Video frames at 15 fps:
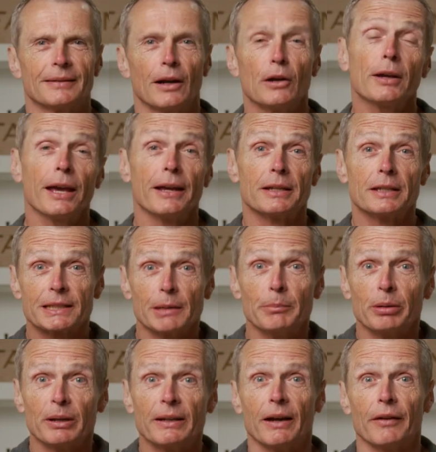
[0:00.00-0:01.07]
Okay,
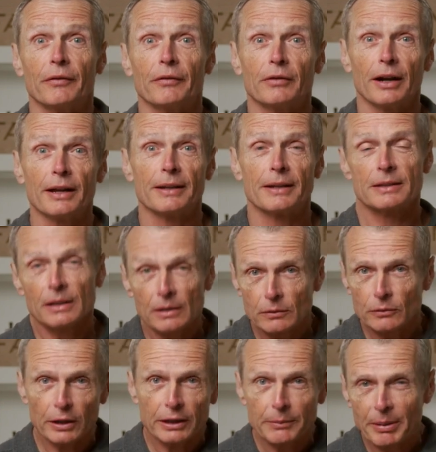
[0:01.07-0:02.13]
simple enough, right? There's
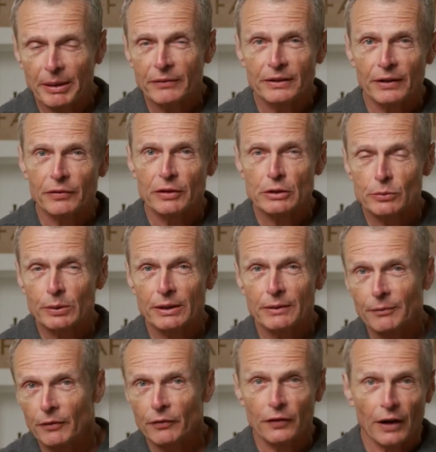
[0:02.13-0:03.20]
quite a bit of difference
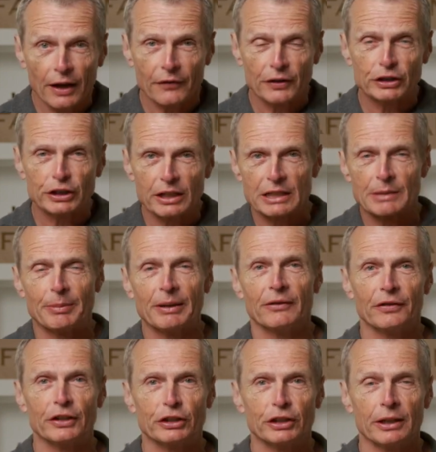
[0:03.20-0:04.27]
between fly fishing and spin
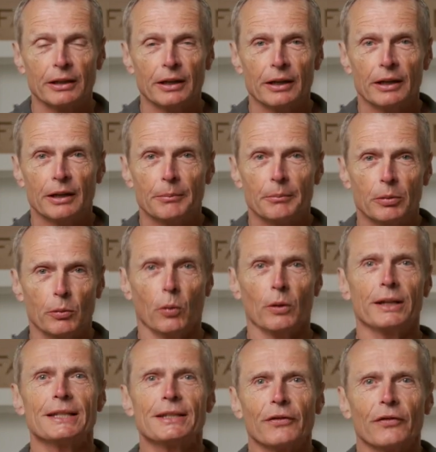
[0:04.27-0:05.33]
fishing. But
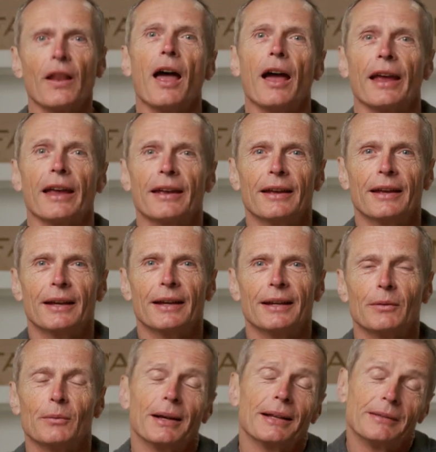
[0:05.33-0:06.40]
what is a fly?
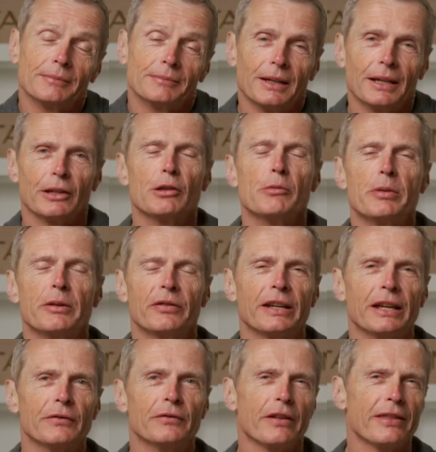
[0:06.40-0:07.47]
Well, you'll be
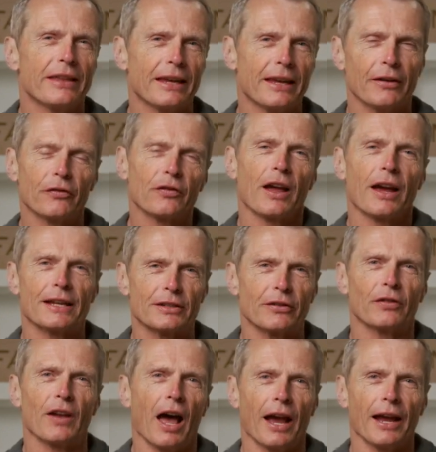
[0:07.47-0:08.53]
forgiven for thinking a fly is a
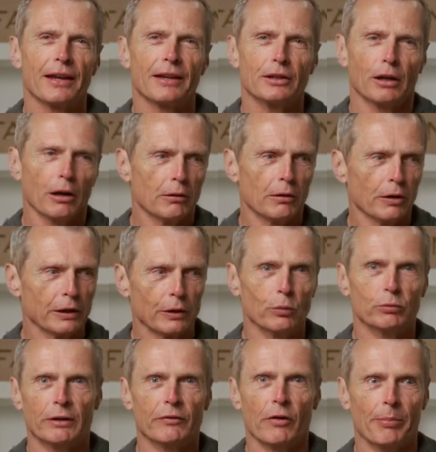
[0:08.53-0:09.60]
fly. You go around the
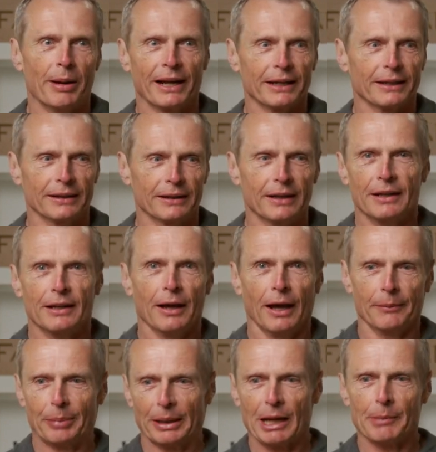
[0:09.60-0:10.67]
riverbank
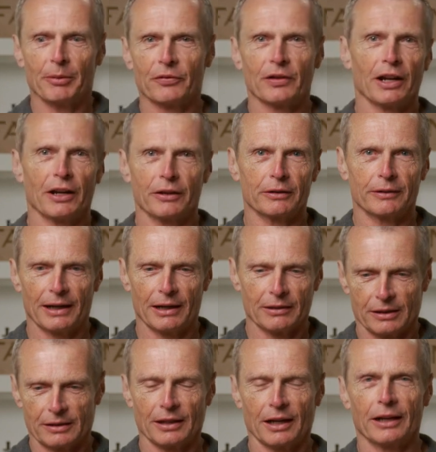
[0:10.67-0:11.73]
and pick up a fly on the
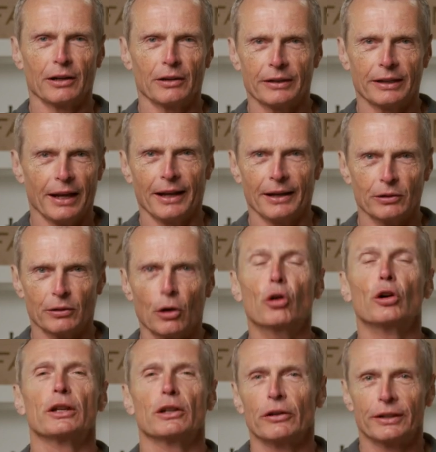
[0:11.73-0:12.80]
ground and tie it on the end or
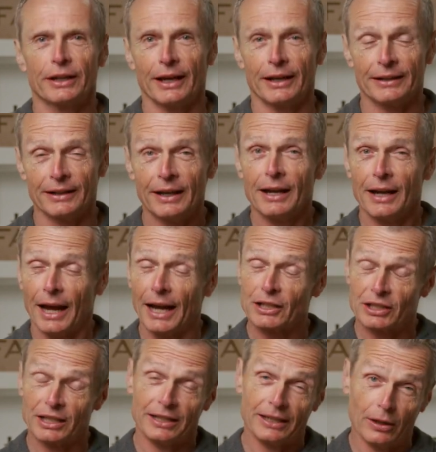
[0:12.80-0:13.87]
hook it on the end. And
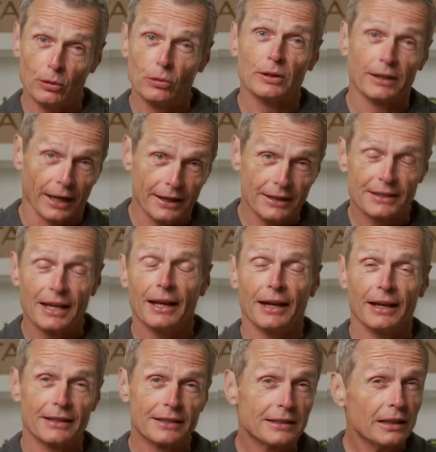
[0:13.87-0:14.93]
actually in the old days,
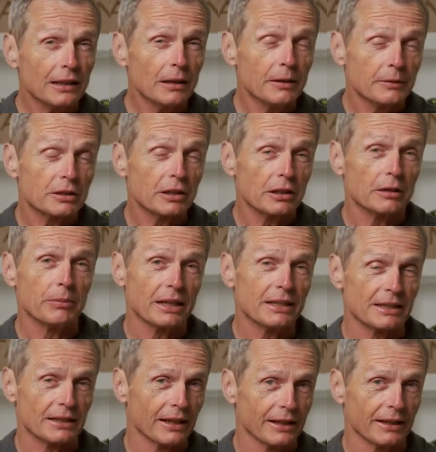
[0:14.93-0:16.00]
and still in certain
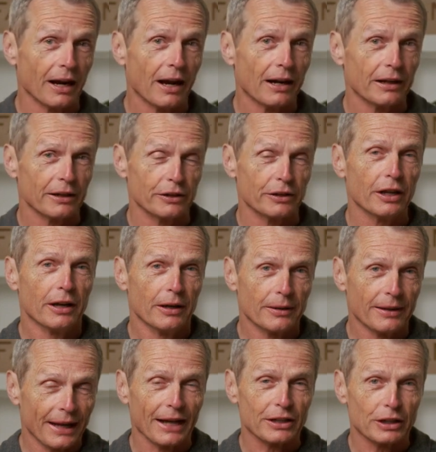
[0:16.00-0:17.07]
places like in Ireland,
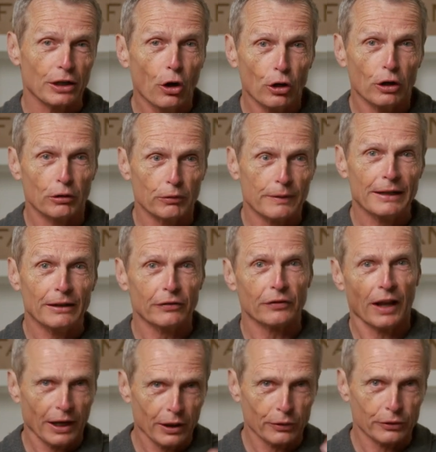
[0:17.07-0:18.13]
they actually hook a real
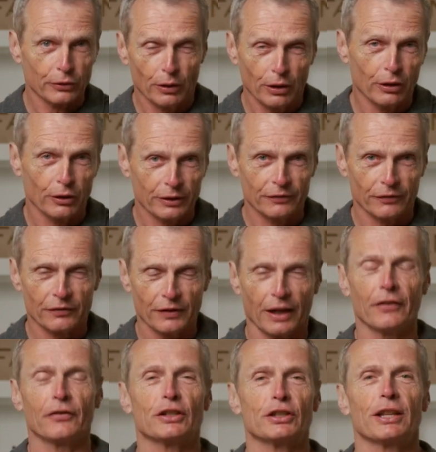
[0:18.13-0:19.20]
fly onto a hook and
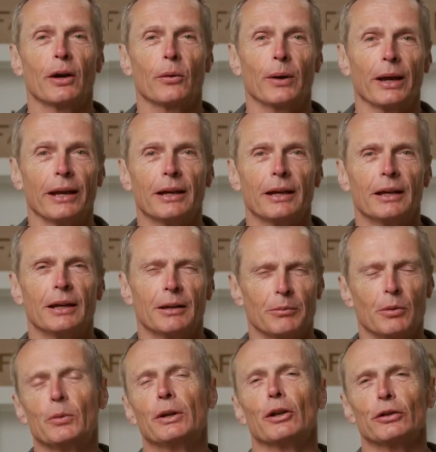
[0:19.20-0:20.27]
fly fish that way.
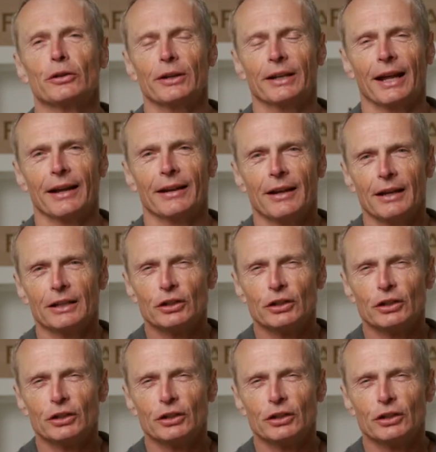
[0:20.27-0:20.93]
But we're not doing that.